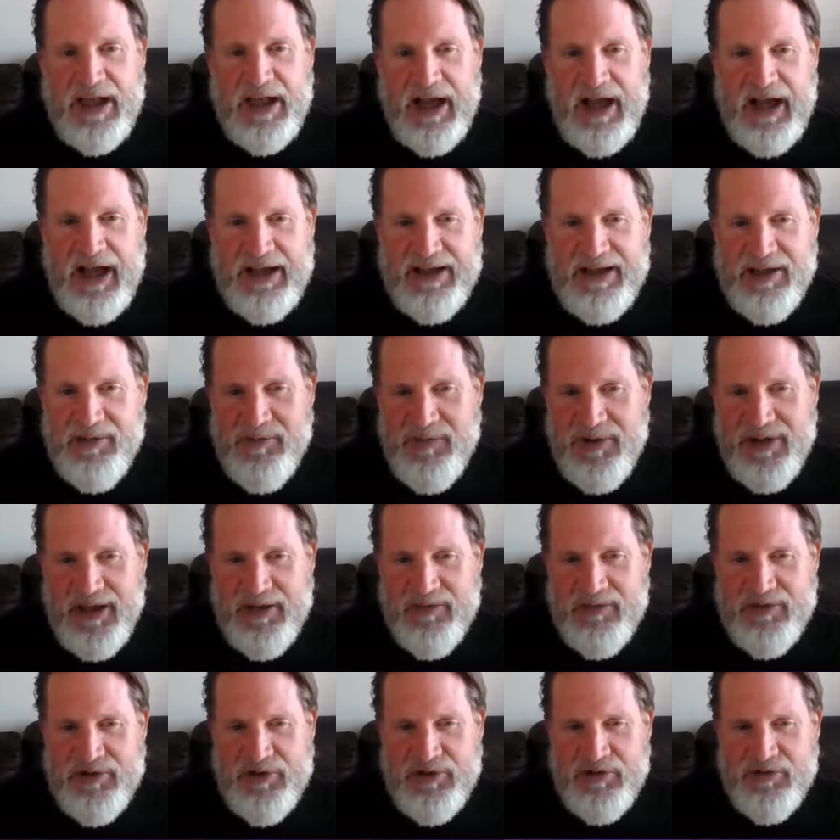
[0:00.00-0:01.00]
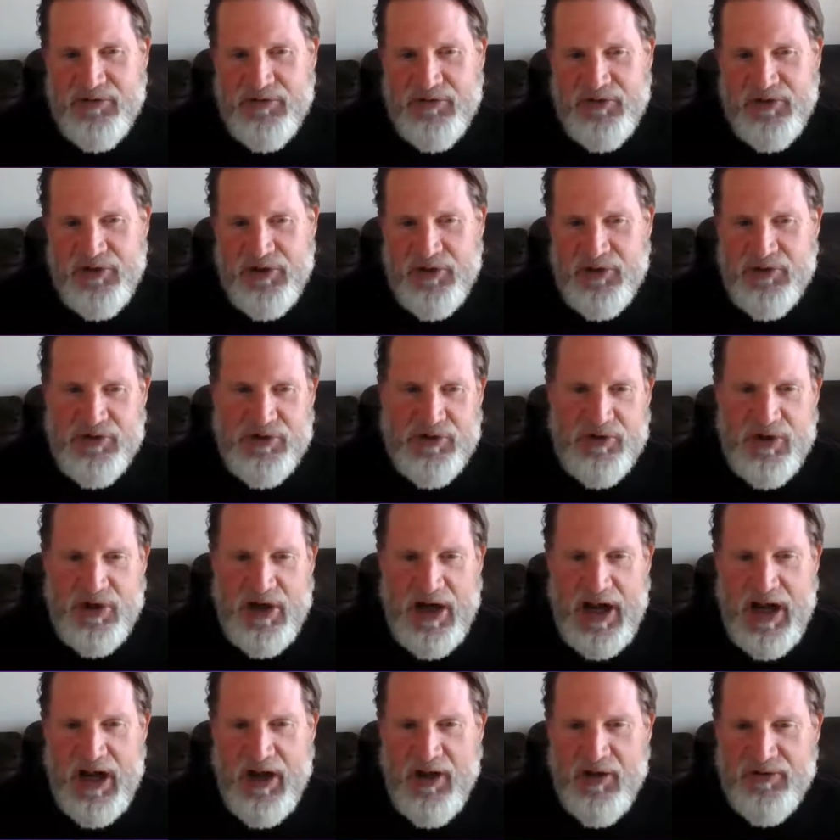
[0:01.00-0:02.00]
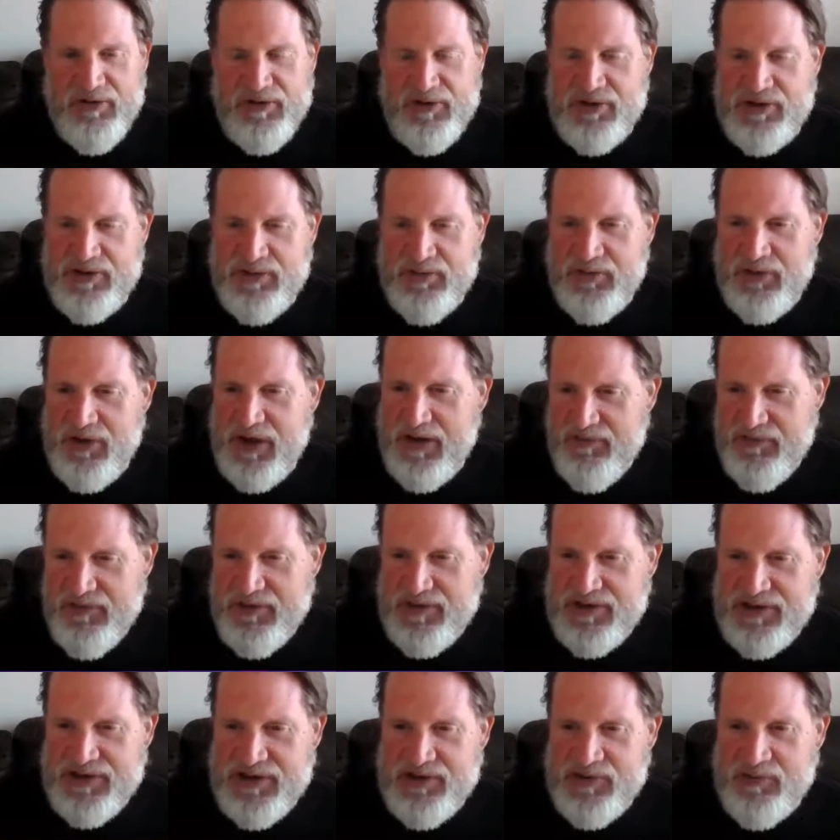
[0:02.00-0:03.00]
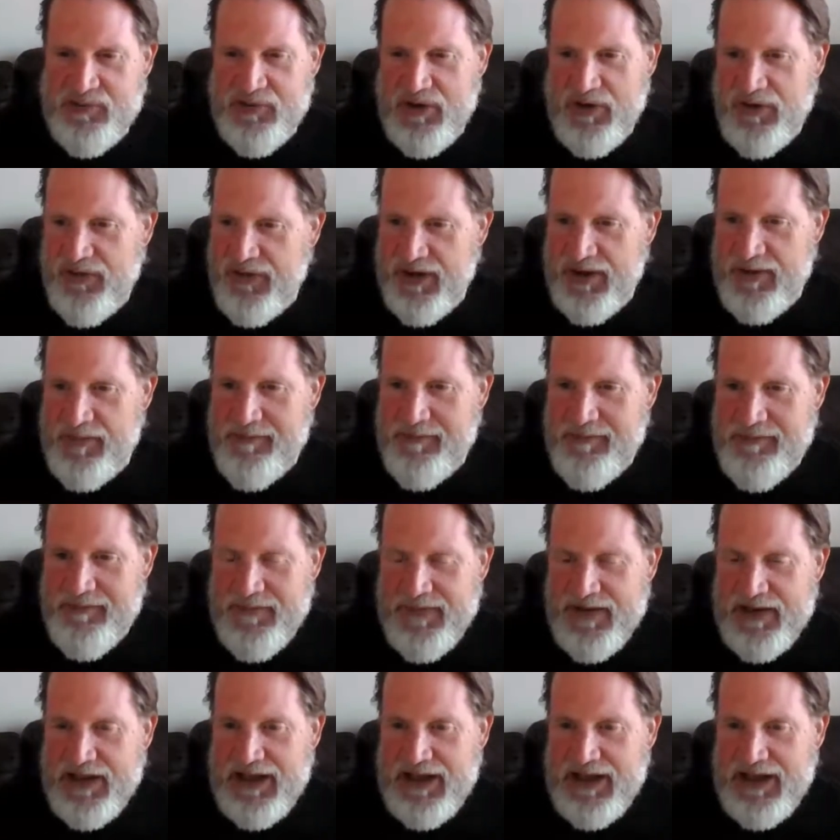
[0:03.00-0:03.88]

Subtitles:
I can begin to filter out those preferences with them